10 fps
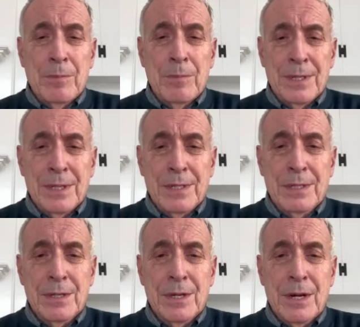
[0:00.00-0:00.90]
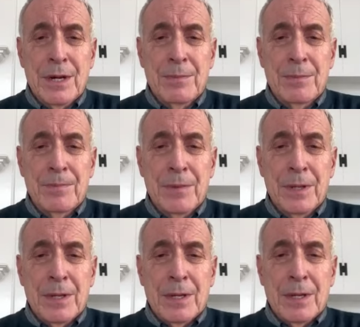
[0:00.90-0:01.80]
business uh,
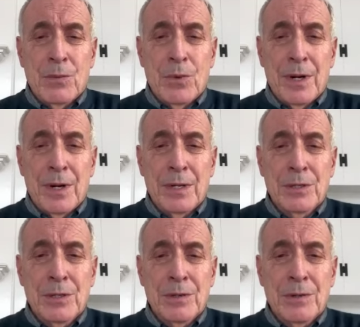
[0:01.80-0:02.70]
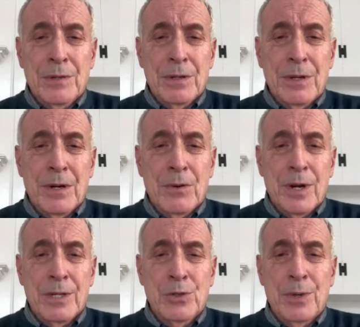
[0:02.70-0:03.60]
when uh, uh,
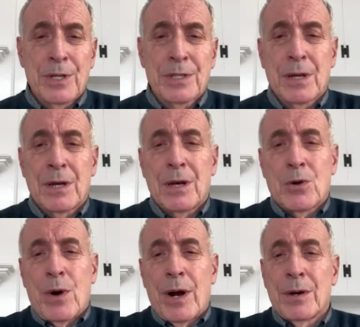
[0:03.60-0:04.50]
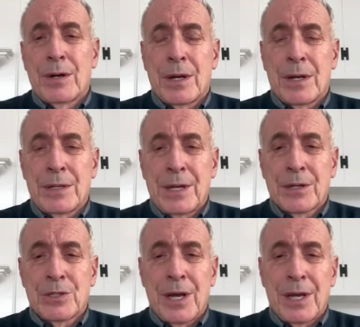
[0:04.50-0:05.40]
Credit Suisse uh, acquired uh,
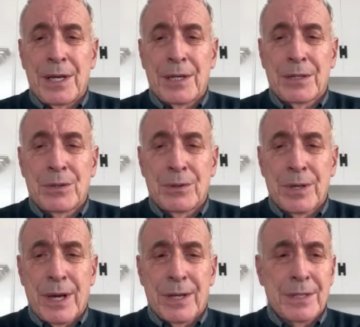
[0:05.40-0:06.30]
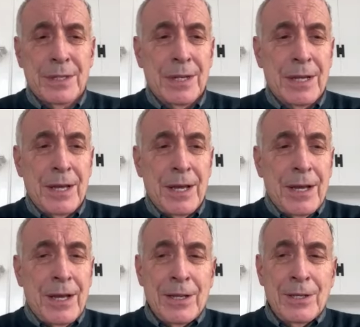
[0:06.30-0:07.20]
DLJ in 2000.
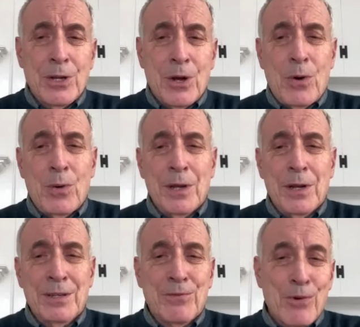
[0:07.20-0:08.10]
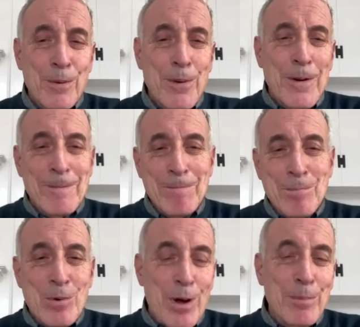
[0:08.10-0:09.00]
So in his former,
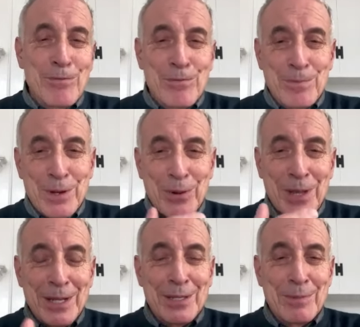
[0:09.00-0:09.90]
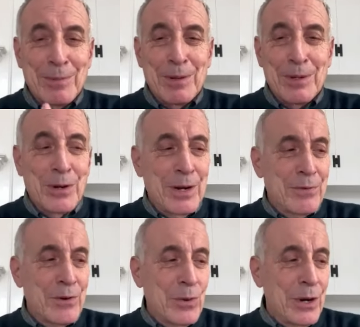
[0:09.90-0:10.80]
all bef- you know, that's a good
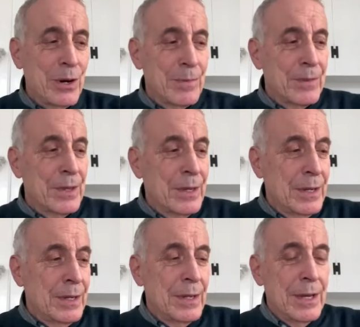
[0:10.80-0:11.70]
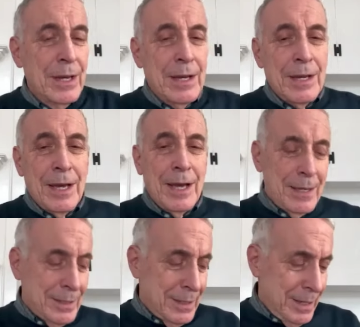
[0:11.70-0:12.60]
enough career
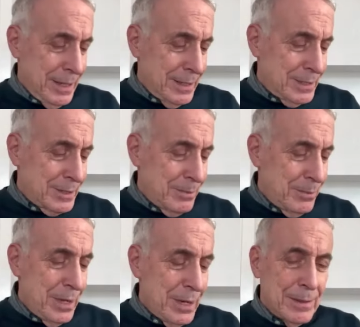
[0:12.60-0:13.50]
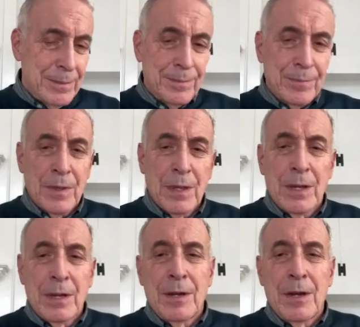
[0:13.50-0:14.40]
as it is. But
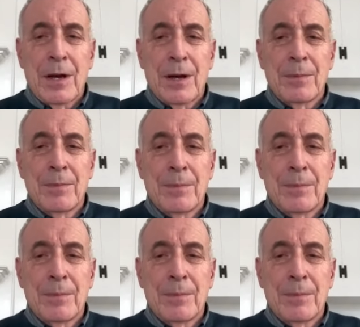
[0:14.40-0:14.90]
uh,